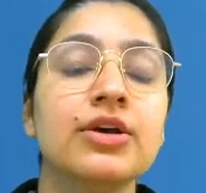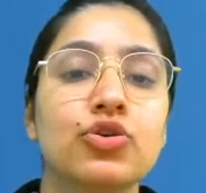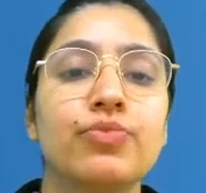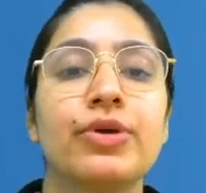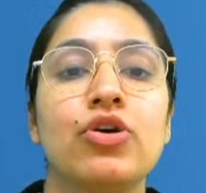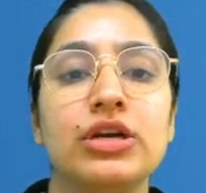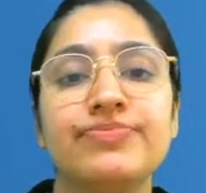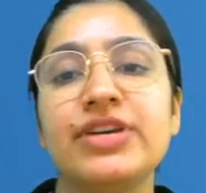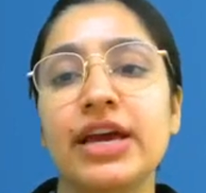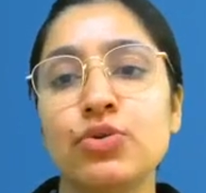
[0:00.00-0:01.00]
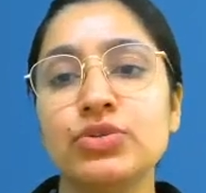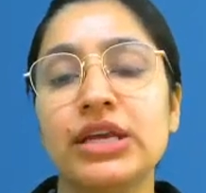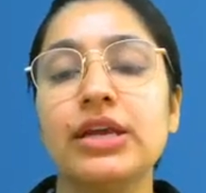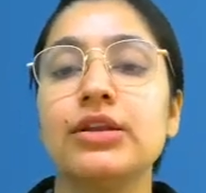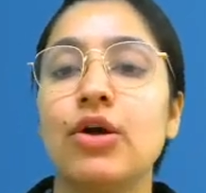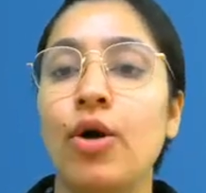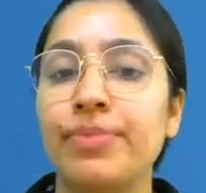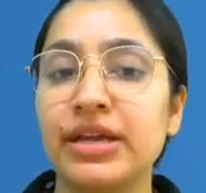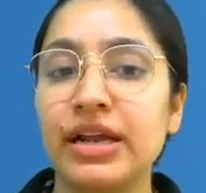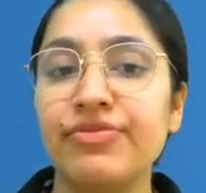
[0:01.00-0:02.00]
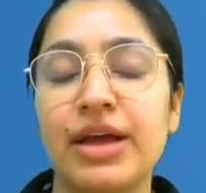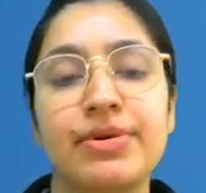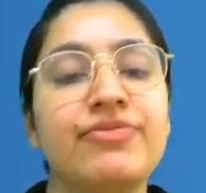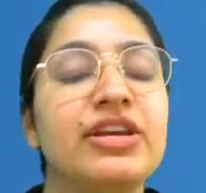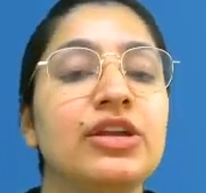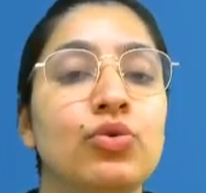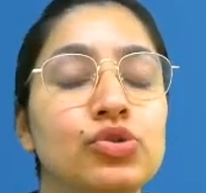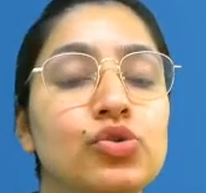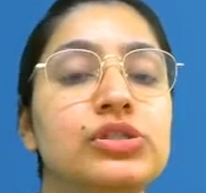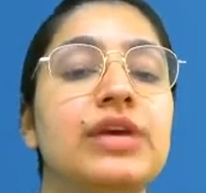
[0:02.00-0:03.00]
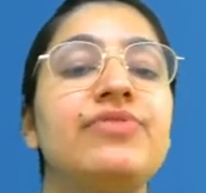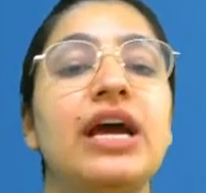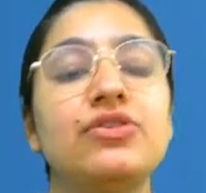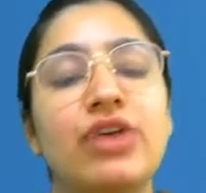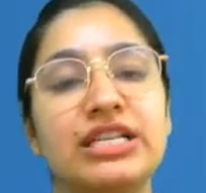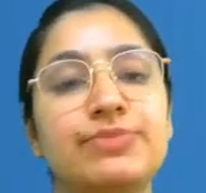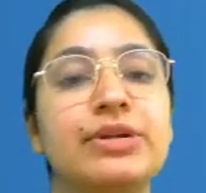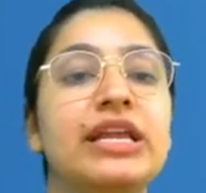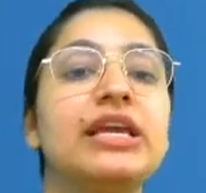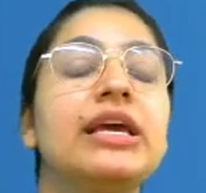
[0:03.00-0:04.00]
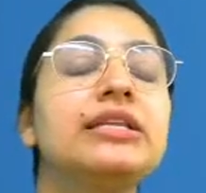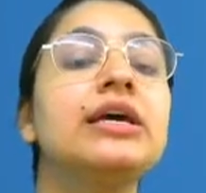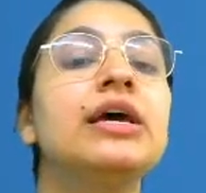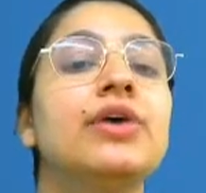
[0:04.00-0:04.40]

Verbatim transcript: So because we are using it optical fiber, we can also say we are transmitting it